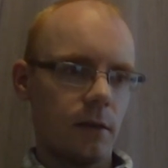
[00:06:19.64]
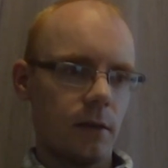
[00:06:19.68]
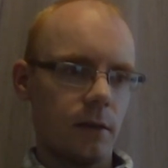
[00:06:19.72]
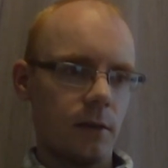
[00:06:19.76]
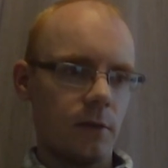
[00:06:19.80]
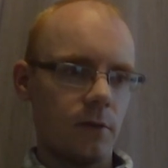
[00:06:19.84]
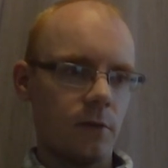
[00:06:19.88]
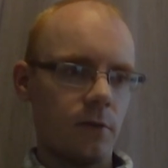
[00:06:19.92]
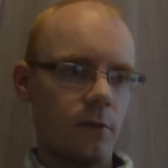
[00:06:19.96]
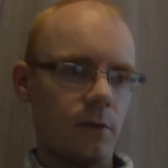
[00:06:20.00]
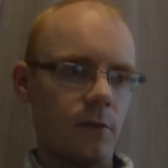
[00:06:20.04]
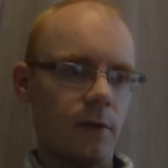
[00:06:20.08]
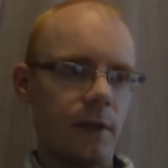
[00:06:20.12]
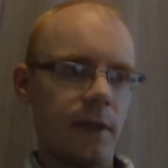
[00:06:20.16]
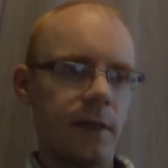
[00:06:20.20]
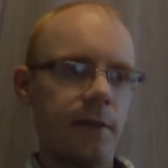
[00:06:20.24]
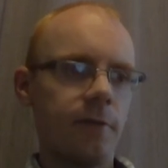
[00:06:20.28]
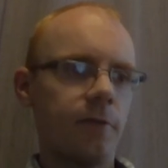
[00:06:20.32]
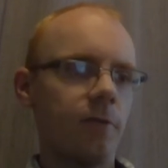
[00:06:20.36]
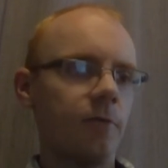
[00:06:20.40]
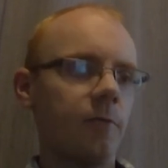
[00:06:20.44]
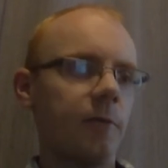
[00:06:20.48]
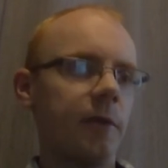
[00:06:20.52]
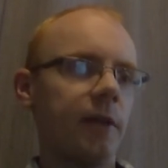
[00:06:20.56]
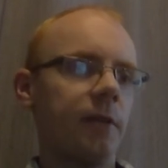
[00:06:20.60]
It's called
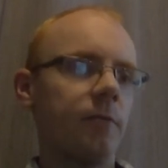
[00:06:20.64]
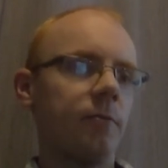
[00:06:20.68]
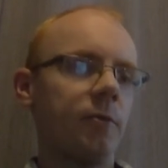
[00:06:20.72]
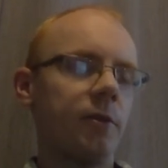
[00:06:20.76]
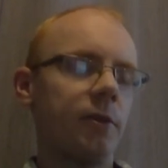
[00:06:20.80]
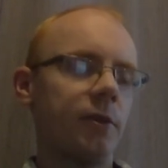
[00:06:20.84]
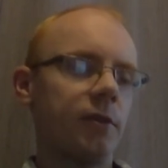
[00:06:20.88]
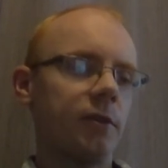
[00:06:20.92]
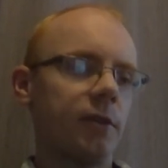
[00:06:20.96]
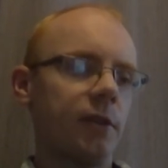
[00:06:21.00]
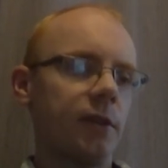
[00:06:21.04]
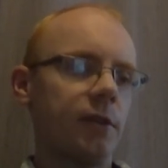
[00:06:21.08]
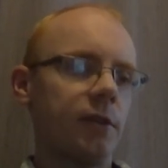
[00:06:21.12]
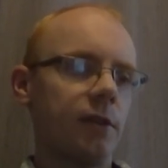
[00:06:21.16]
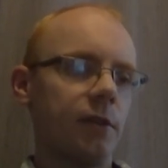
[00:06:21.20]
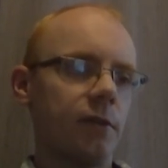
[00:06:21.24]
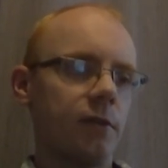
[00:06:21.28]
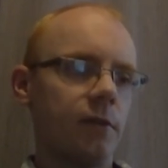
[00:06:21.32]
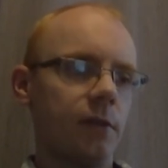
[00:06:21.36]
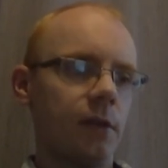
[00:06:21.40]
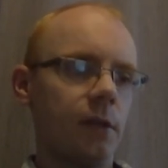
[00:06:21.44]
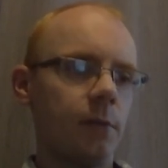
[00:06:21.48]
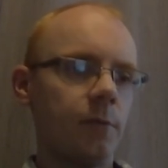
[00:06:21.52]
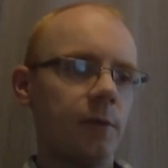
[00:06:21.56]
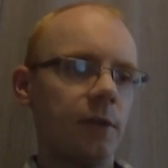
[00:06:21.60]
Iron Man because I just
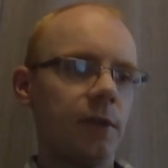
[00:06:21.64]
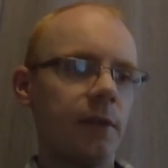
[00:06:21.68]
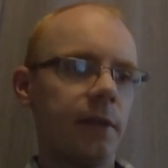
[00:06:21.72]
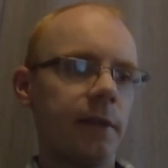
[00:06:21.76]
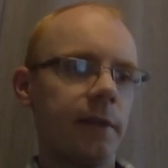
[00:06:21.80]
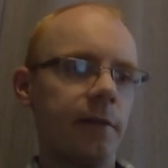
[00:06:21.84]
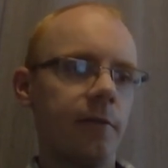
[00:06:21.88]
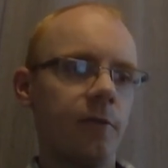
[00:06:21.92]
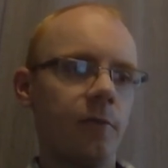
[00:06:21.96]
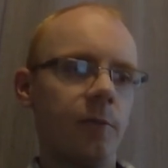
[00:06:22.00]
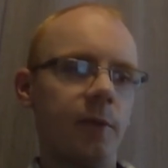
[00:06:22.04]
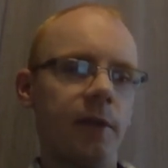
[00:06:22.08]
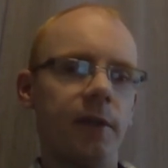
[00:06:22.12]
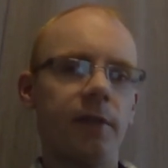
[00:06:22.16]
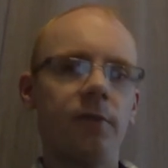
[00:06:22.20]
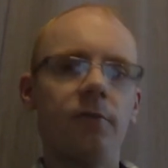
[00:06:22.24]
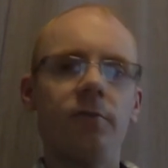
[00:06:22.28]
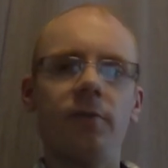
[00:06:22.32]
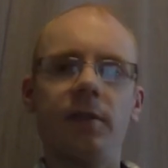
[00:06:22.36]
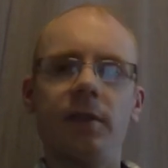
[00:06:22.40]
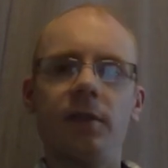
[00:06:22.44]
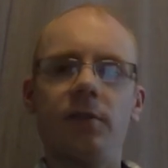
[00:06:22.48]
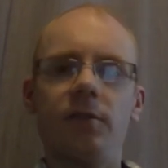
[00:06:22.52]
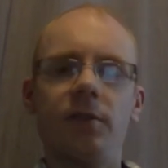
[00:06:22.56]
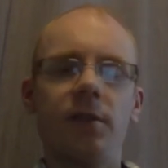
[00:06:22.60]
named it Iron Man. You
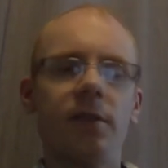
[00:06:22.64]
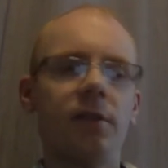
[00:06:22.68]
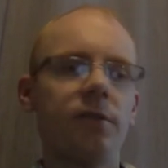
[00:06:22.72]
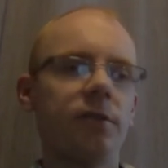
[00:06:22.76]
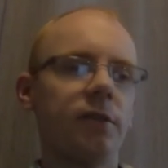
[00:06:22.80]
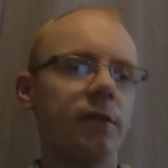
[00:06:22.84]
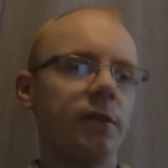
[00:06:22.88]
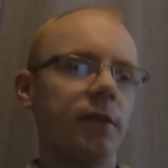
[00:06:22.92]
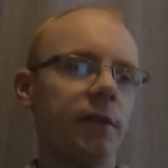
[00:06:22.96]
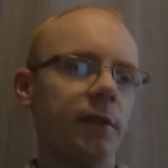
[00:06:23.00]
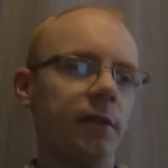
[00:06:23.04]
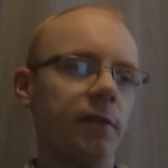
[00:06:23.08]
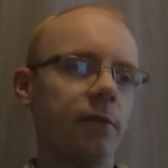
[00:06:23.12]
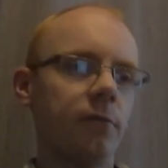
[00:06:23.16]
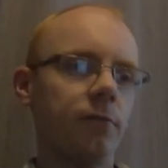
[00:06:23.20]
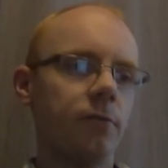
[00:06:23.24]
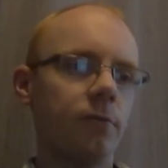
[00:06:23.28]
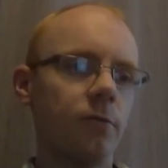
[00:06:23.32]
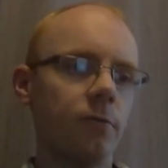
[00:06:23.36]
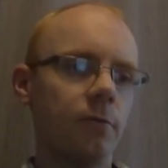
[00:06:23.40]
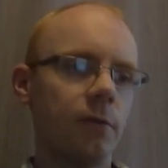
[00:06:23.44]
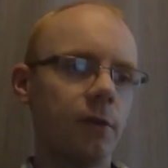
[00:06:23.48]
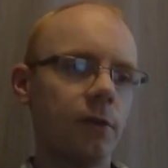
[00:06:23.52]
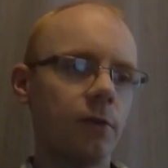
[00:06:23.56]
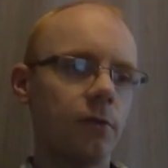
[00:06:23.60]
can change it here if
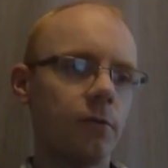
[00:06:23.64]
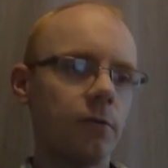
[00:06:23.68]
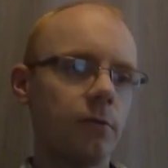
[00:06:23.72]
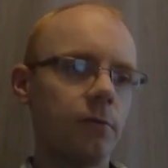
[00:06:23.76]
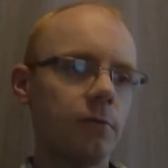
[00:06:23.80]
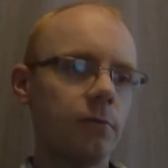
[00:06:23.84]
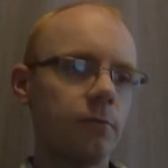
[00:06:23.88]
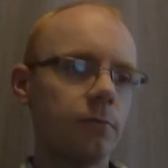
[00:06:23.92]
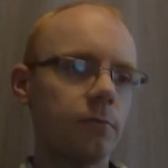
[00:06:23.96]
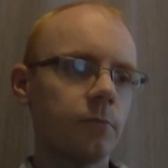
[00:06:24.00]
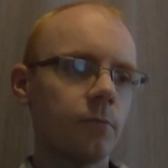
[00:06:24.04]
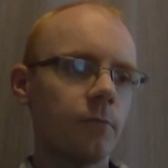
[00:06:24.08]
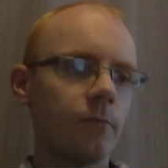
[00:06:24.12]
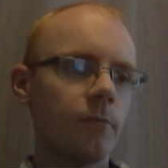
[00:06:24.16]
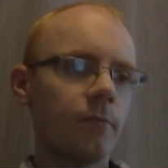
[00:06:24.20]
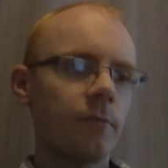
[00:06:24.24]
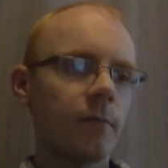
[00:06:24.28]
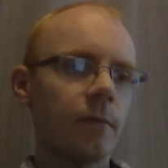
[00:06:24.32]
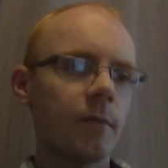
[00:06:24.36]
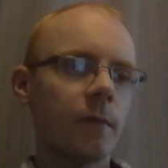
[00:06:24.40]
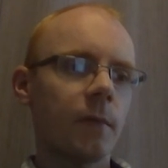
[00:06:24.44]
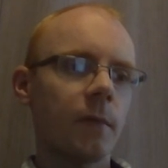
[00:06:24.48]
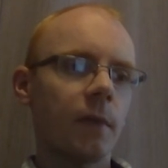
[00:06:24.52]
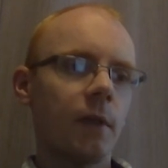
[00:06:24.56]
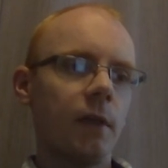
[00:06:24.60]
you want to,
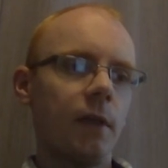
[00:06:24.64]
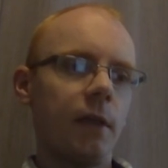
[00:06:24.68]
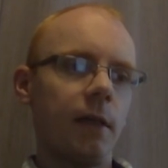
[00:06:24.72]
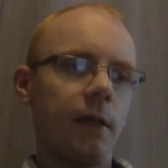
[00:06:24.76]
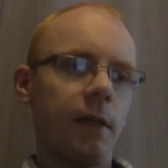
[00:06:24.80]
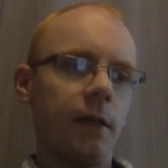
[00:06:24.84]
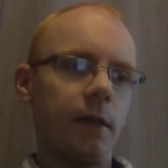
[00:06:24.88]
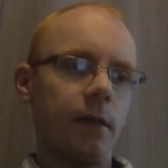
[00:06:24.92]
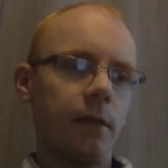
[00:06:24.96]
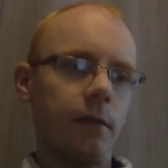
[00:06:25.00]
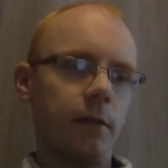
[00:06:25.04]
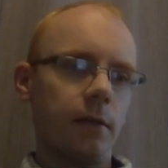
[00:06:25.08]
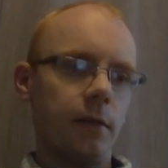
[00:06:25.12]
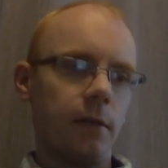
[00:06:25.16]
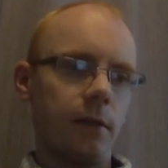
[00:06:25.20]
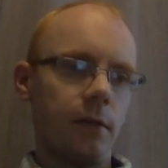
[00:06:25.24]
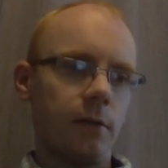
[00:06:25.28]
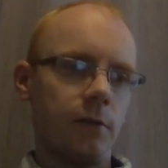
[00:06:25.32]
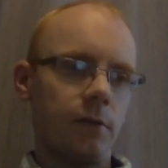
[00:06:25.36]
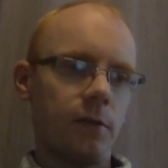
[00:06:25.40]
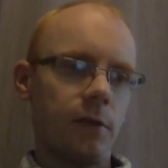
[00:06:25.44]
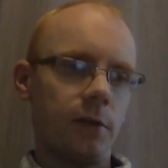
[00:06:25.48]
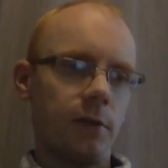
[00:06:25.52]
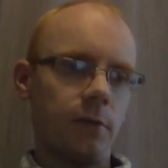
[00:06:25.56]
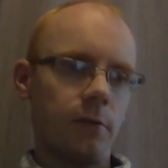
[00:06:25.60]
and it's
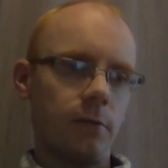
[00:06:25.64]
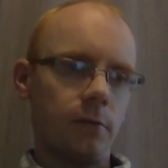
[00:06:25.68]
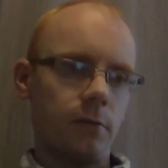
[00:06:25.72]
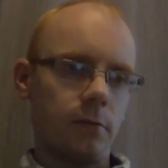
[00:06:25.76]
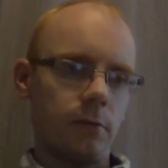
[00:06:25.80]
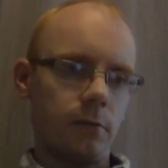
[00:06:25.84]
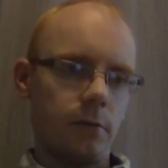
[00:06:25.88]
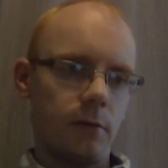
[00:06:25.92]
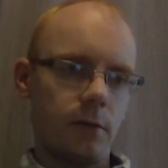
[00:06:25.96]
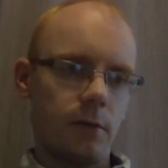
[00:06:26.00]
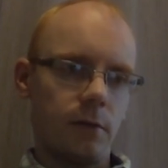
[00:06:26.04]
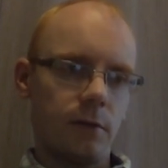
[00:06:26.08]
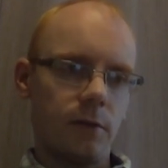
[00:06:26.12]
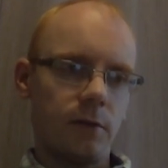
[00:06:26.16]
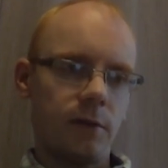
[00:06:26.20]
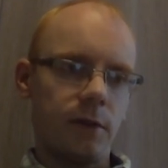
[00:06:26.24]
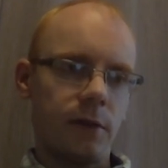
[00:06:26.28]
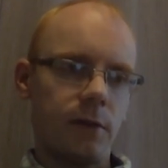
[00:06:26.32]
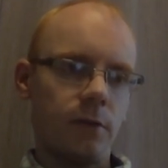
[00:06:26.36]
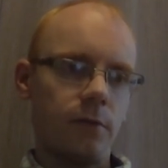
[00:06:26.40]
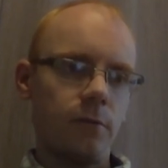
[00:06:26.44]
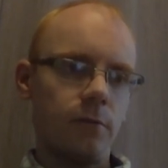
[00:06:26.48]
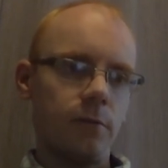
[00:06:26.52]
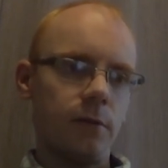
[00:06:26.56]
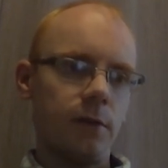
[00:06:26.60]
still
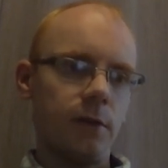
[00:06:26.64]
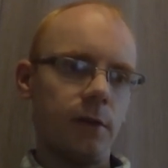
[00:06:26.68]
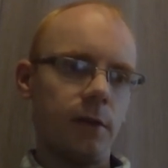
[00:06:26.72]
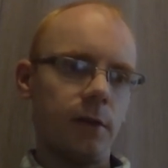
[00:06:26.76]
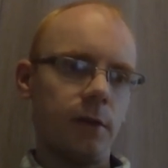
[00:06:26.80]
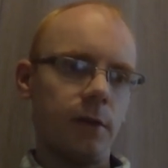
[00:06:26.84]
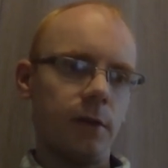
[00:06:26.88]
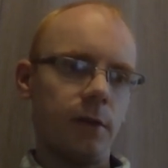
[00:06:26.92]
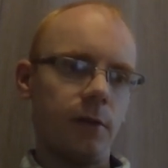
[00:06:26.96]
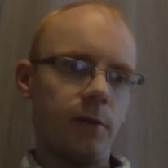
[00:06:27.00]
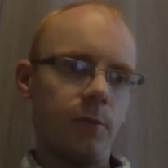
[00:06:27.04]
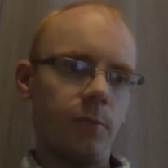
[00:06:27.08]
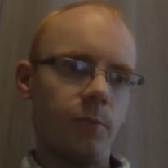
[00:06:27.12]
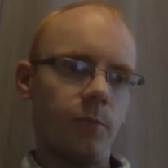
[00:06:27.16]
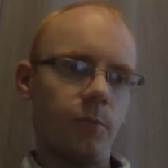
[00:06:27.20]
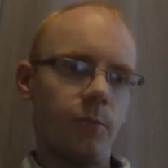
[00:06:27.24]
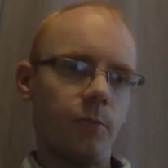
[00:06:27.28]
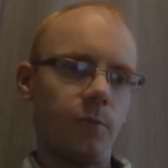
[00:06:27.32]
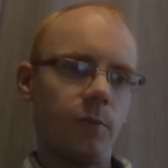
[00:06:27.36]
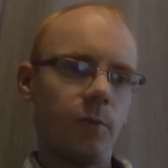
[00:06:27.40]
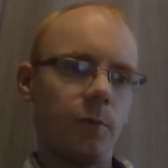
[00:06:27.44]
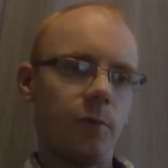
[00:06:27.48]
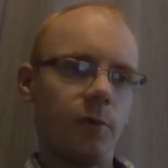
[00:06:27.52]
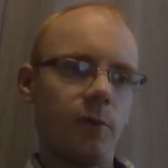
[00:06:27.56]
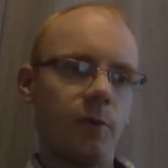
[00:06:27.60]
set to the um,
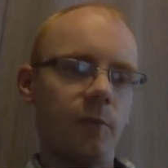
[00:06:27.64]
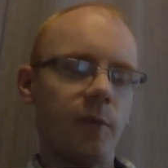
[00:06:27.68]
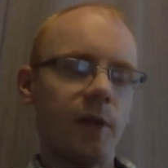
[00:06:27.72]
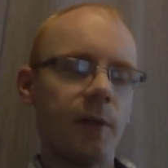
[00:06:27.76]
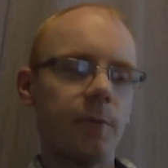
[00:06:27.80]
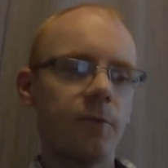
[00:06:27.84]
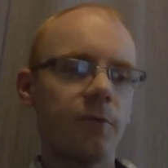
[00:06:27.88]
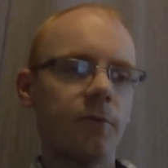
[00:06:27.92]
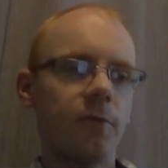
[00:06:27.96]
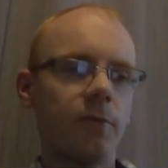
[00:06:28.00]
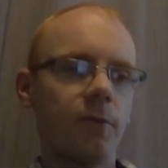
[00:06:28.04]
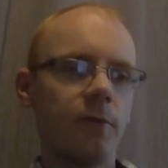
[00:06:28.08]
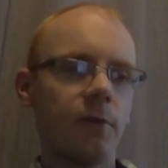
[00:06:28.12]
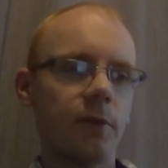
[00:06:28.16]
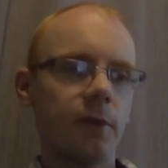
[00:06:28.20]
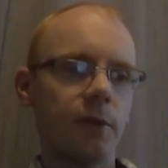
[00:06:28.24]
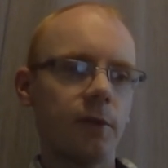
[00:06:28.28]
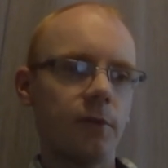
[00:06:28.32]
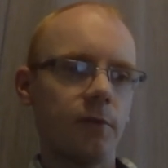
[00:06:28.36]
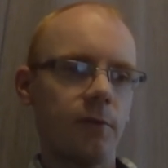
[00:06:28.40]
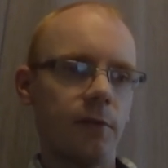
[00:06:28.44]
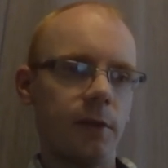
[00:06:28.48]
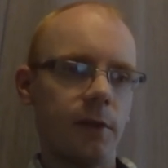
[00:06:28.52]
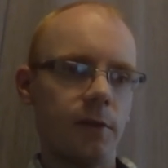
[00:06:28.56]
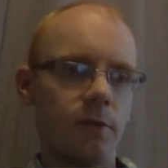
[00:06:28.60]
to the maps folder,
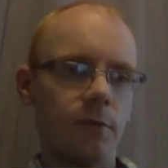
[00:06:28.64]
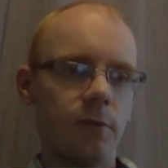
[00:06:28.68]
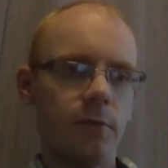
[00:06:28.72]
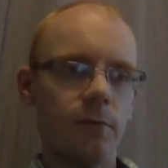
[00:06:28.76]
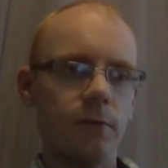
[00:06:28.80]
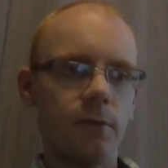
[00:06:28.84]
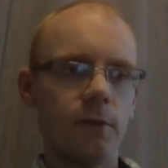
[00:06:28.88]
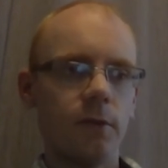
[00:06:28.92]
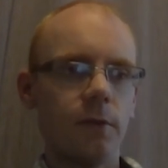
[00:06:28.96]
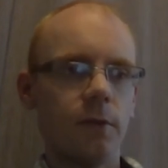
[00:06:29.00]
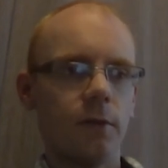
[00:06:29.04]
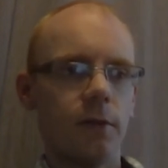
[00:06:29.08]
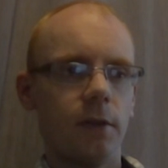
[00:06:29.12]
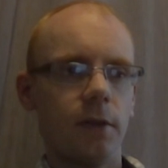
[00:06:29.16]
so that's good.